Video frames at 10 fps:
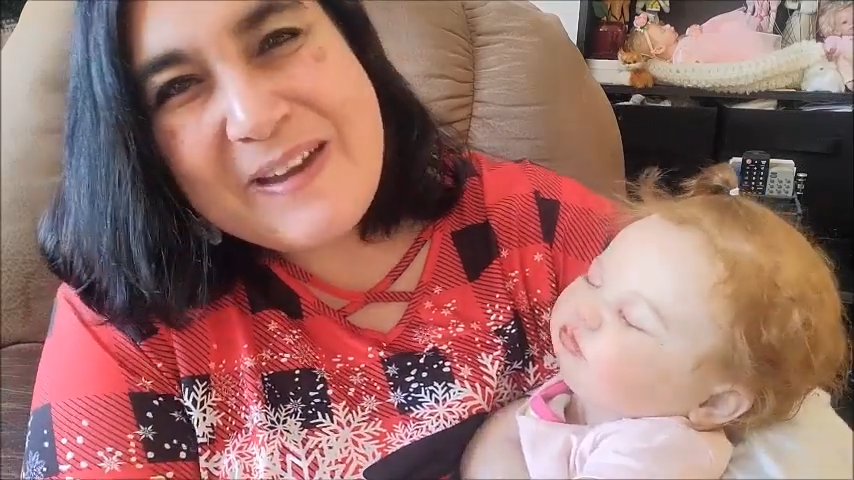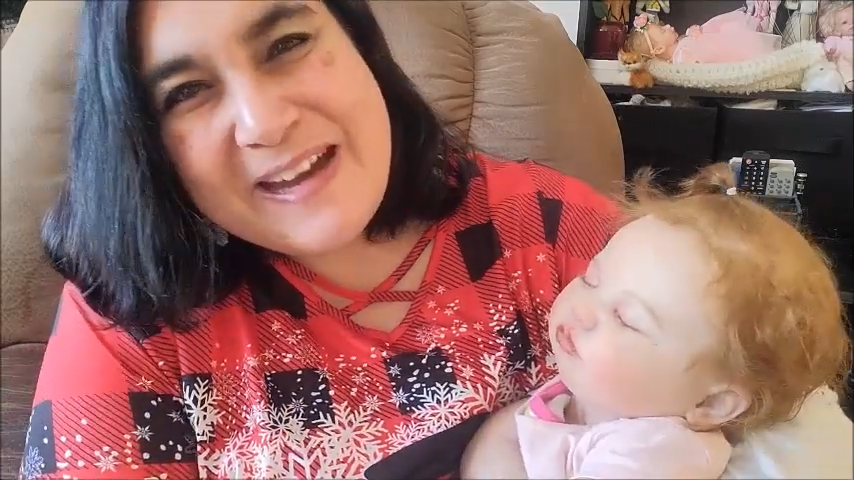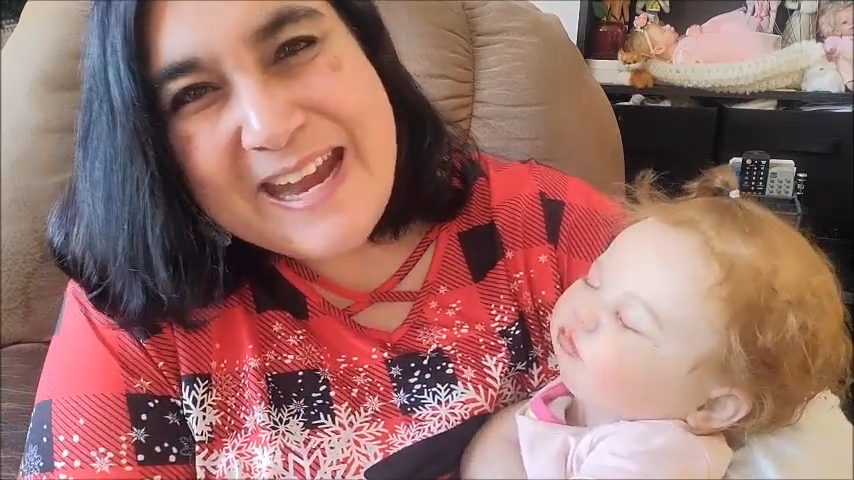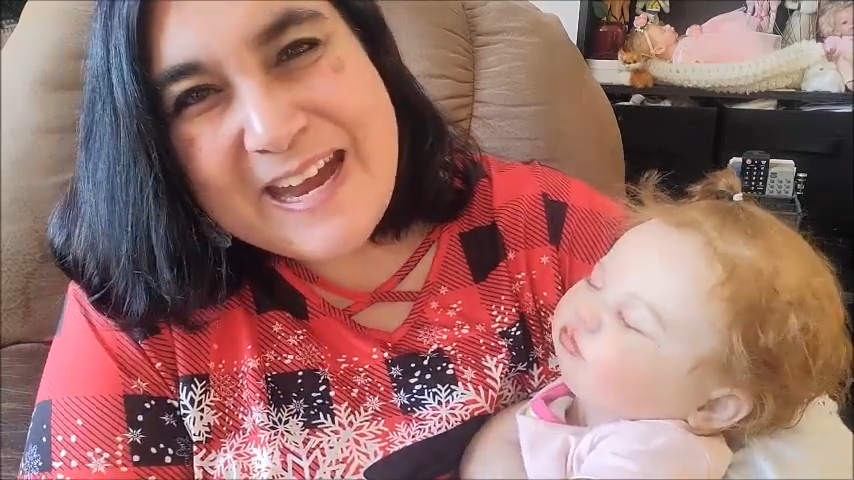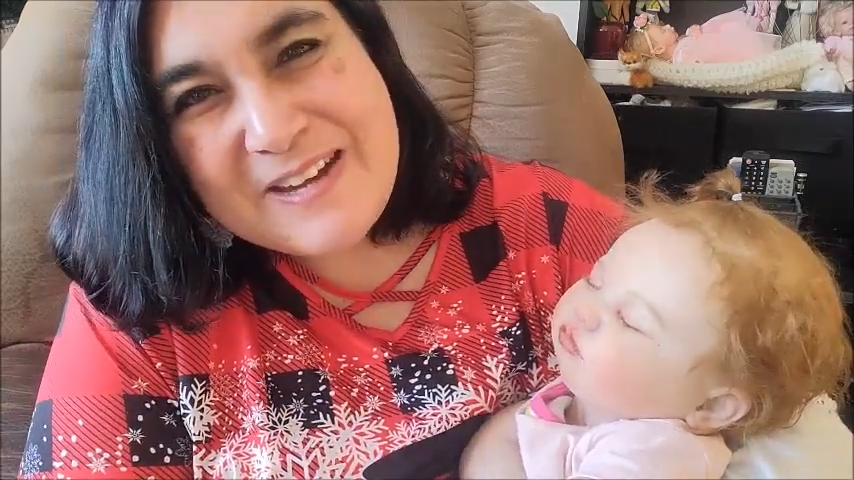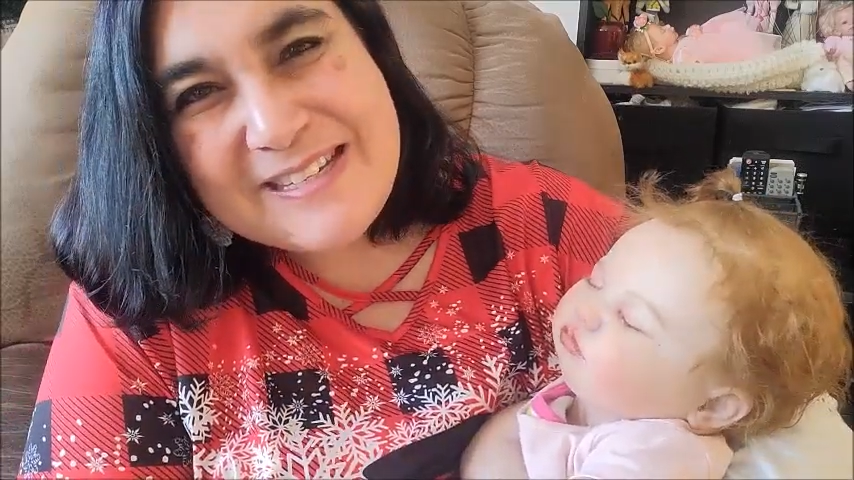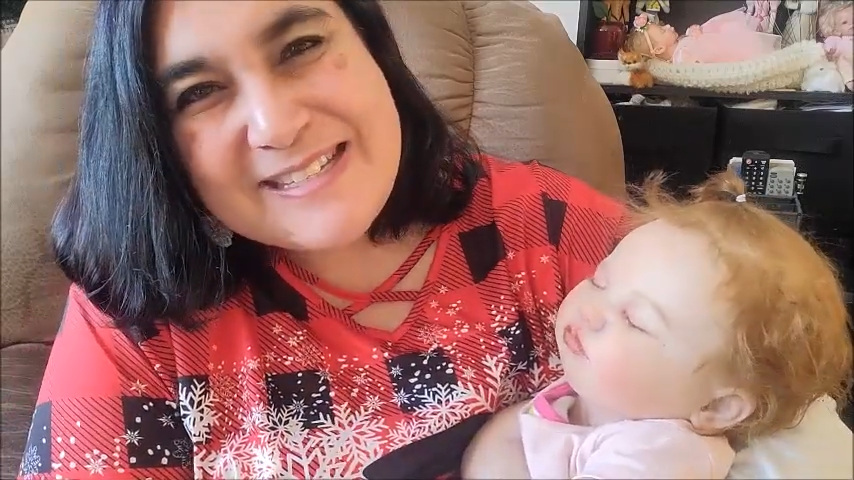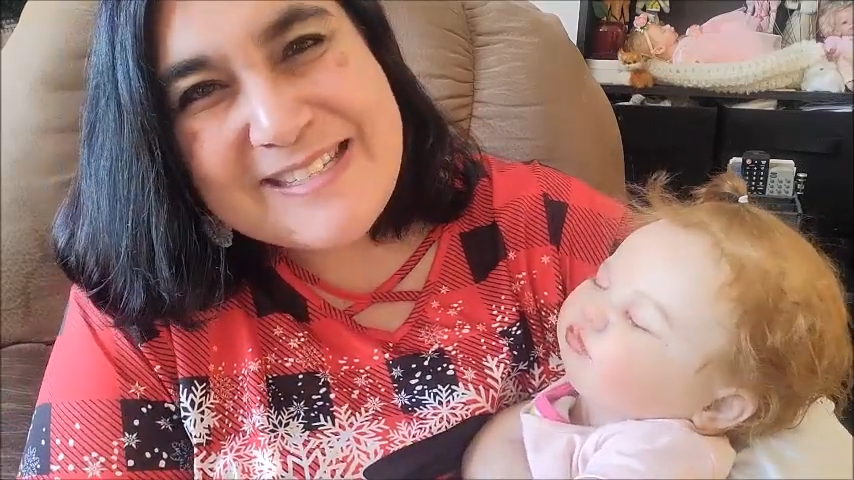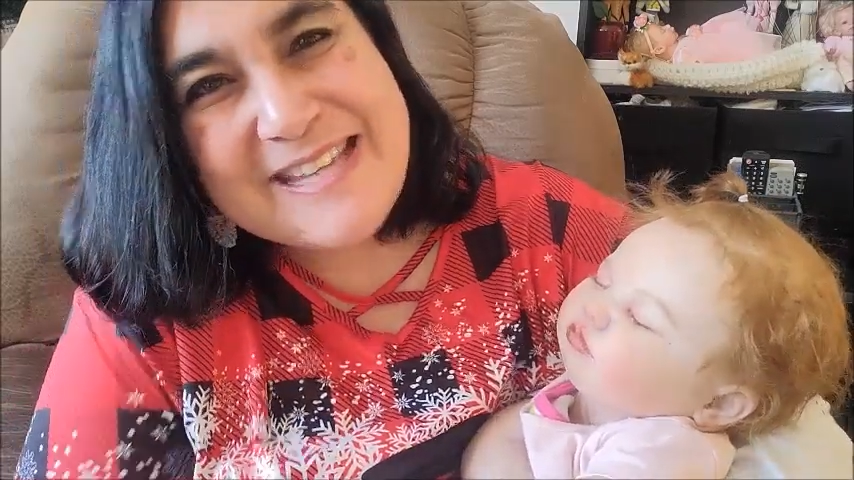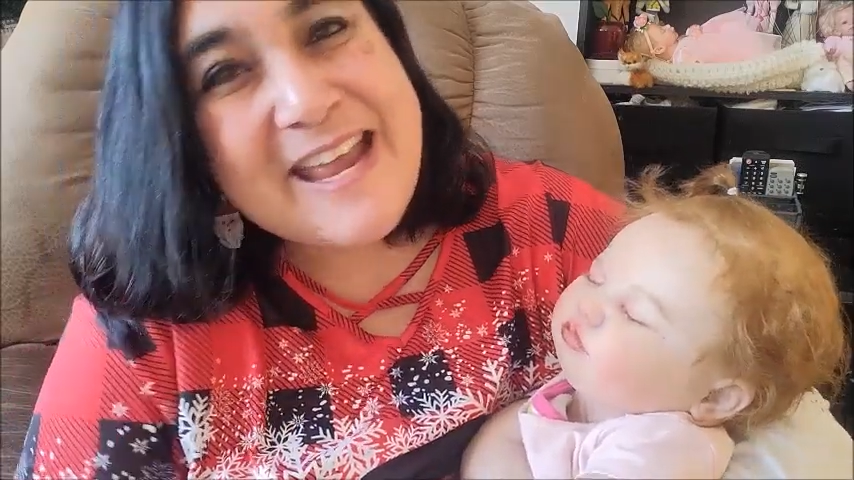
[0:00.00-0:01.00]
we're here
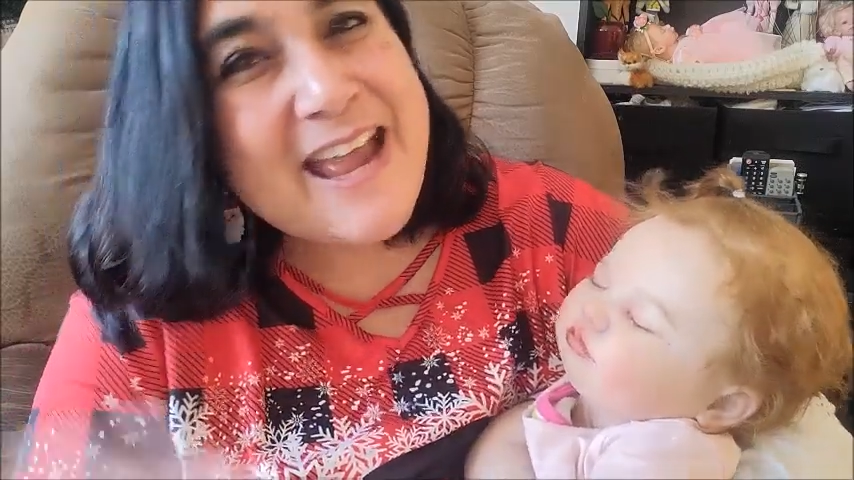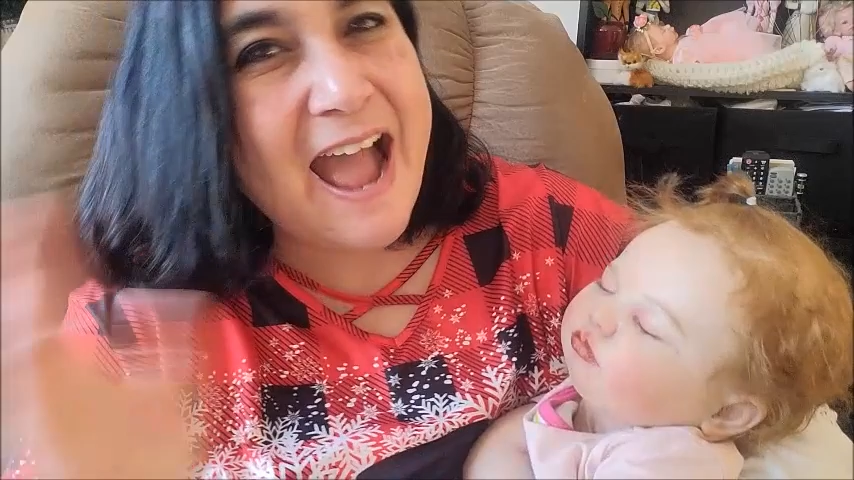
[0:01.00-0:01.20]
to say